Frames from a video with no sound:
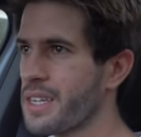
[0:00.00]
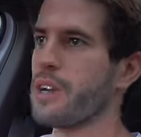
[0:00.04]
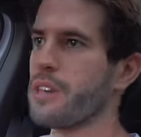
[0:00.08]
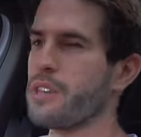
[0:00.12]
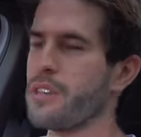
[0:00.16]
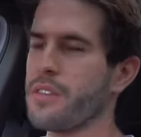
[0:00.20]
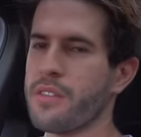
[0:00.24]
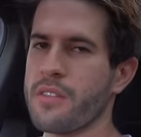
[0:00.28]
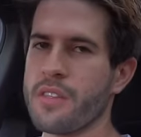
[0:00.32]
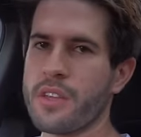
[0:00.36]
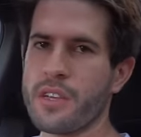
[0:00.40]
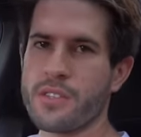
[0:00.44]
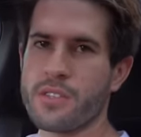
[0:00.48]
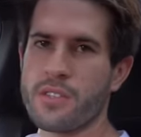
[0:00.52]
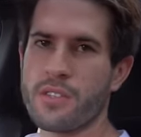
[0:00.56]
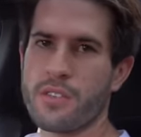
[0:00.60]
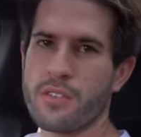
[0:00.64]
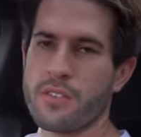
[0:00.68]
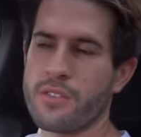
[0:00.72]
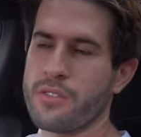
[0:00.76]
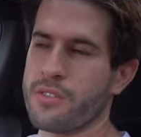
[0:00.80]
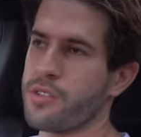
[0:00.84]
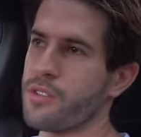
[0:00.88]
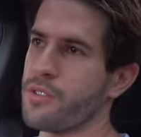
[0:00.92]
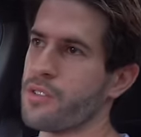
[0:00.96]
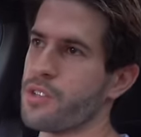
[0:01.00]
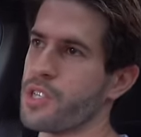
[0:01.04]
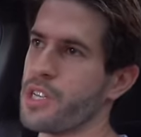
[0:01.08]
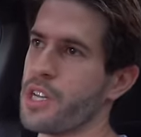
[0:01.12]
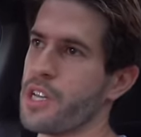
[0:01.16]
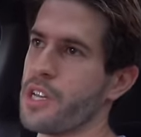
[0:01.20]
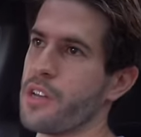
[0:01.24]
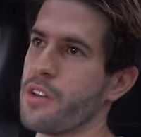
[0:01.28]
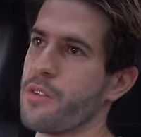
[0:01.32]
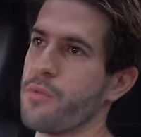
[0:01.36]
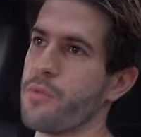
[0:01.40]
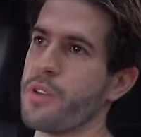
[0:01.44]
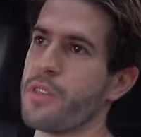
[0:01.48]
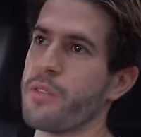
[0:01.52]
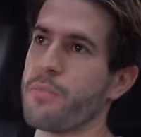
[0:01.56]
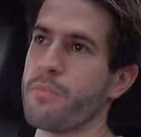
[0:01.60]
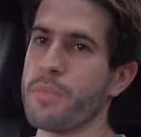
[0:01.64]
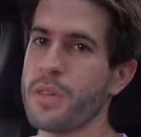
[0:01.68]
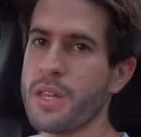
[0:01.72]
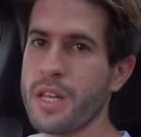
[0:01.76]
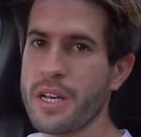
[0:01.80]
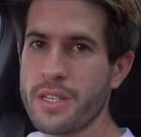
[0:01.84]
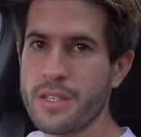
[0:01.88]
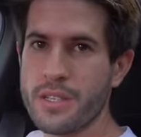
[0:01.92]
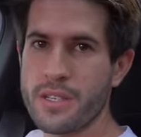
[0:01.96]
And then things that are associated with
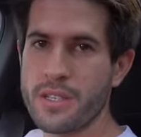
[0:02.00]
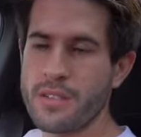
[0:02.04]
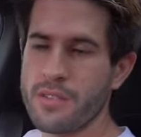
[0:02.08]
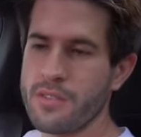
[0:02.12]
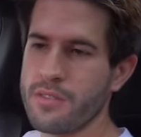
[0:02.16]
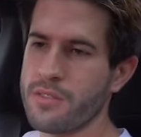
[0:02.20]
bloods.